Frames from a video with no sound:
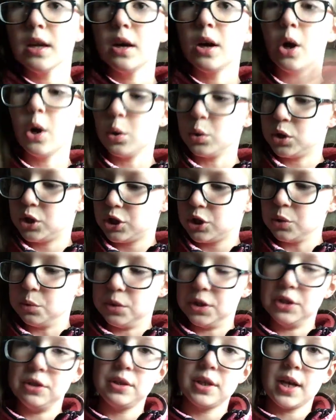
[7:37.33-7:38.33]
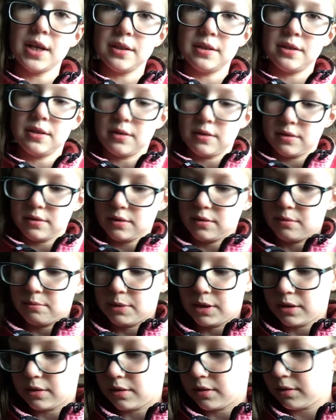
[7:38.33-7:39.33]
Oh shoot, did you guys just, oh my
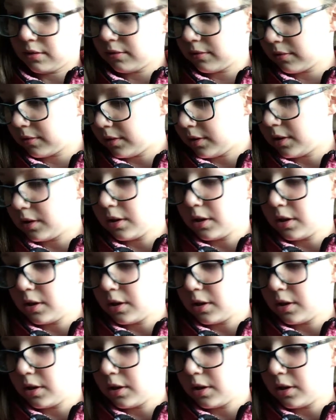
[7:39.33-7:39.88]
god.